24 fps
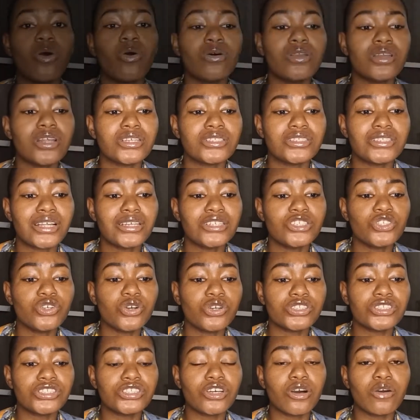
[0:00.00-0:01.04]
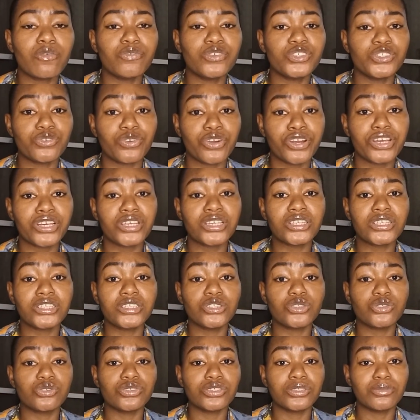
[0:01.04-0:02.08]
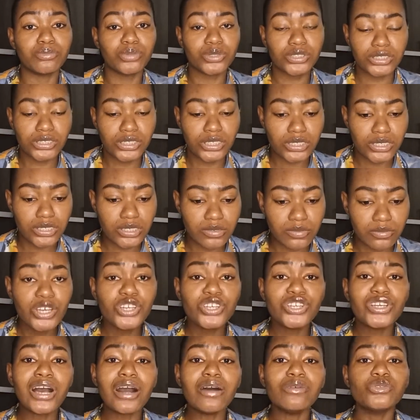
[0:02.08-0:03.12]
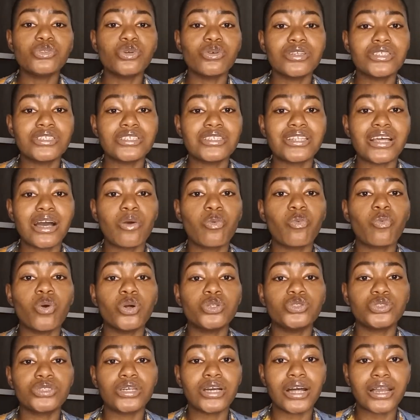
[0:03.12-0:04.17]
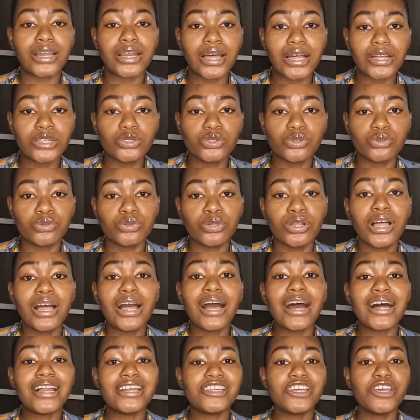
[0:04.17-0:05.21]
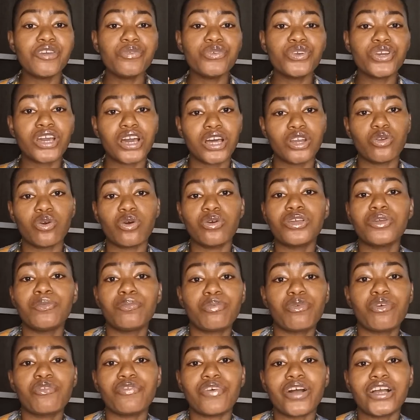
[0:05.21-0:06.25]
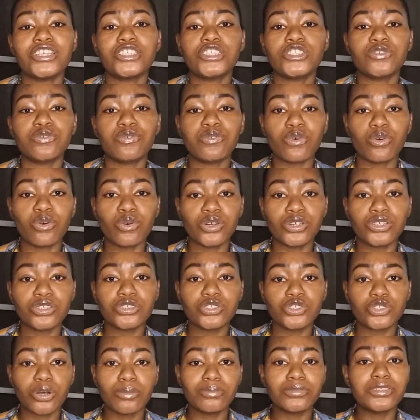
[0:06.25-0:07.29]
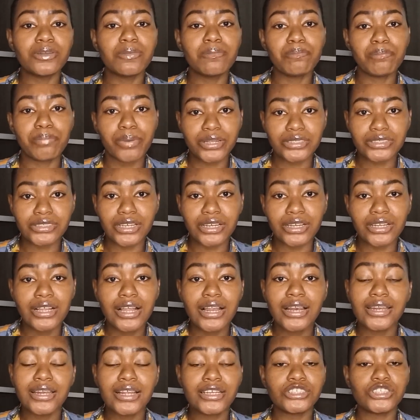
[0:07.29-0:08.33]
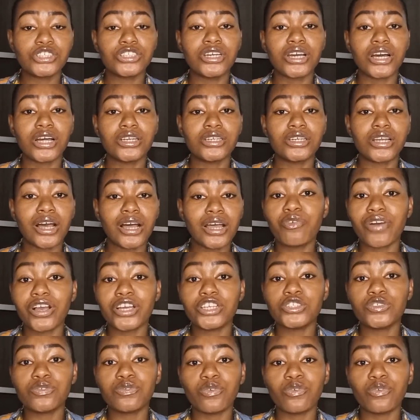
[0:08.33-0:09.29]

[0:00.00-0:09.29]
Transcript: Understanding yourself is very key too in business. You have to understand what you can handle, and if you can improvise for something better, let's say you can improvise